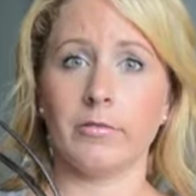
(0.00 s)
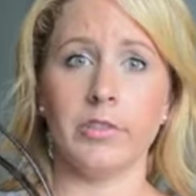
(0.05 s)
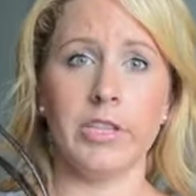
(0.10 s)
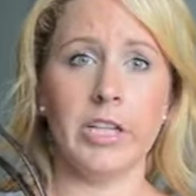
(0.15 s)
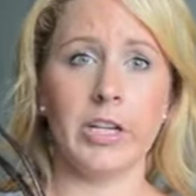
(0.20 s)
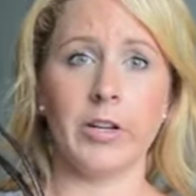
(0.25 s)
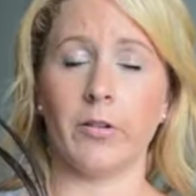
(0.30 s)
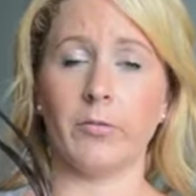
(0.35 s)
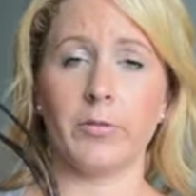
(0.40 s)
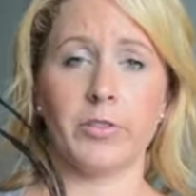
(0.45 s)

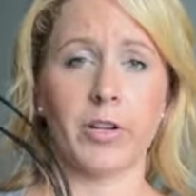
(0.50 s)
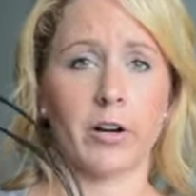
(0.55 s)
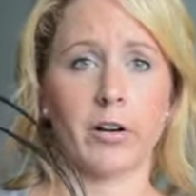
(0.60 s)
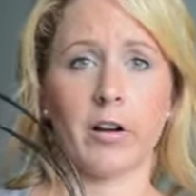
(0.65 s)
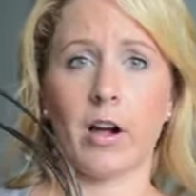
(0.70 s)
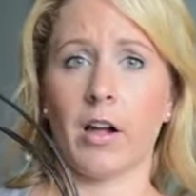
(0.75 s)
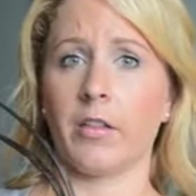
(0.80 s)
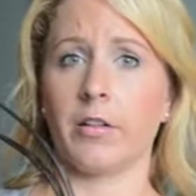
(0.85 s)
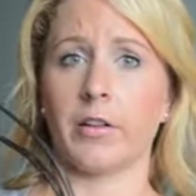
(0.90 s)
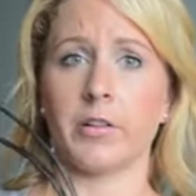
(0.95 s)
you know, dark
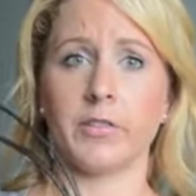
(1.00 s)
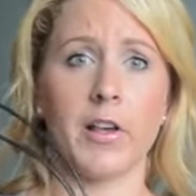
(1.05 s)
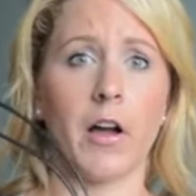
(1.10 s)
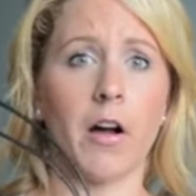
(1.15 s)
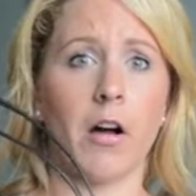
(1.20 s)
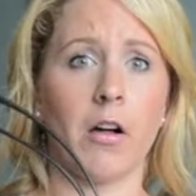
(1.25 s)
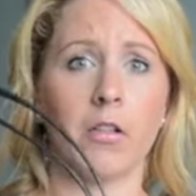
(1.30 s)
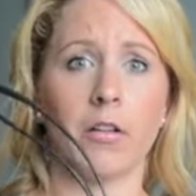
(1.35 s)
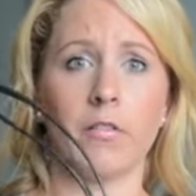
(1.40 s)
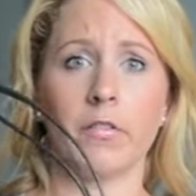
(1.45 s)
colors
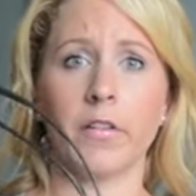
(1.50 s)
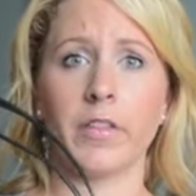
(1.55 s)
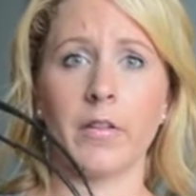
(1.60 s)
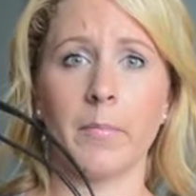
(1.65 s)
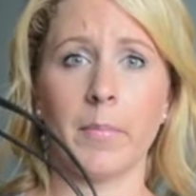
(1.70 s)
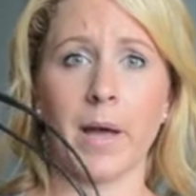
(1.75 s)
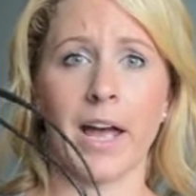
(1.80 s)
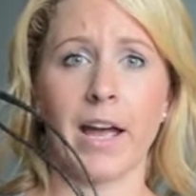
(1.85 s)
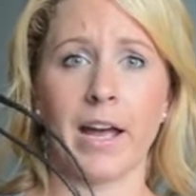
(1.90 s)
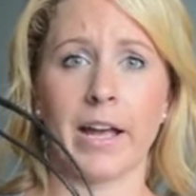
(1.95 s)
all over the
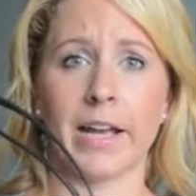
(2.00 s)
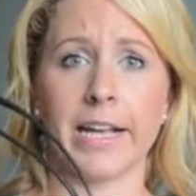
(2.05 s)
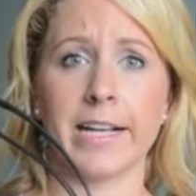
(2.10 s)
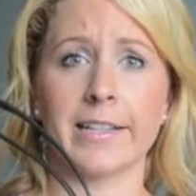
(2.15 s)
bag.